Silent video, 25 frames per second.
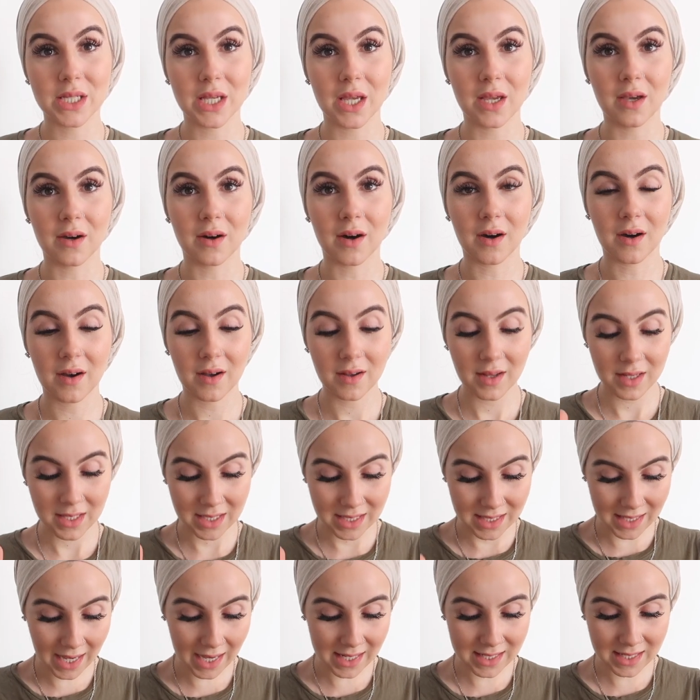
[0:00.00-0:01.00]
here
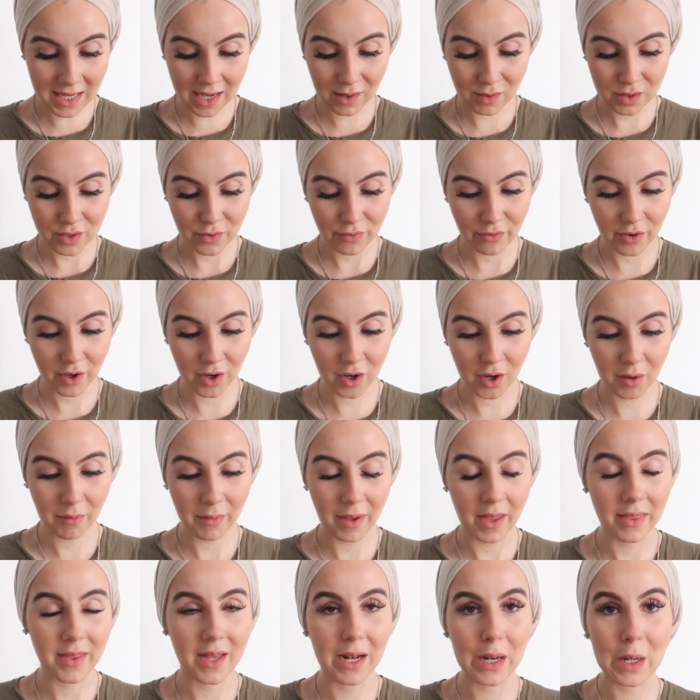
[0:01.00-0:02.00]
sat down to film
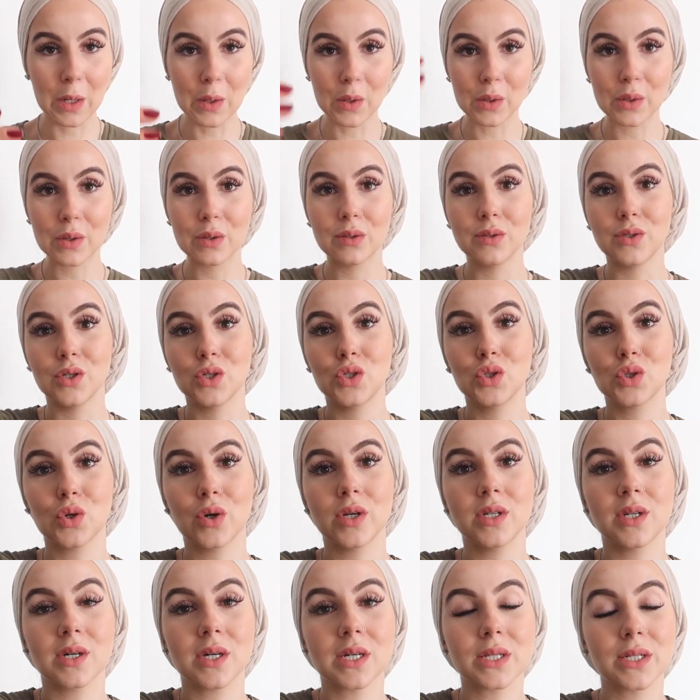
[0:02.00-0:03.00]
and then look who just
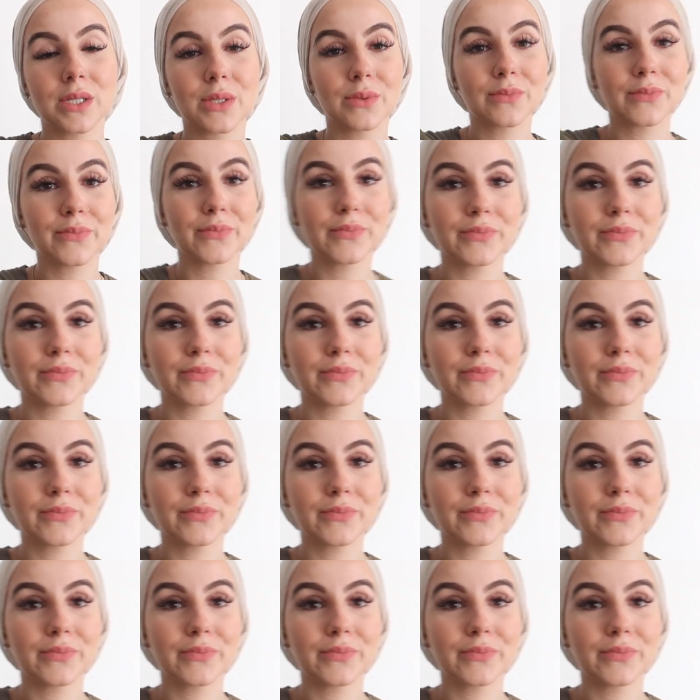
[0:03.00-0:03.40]
joined us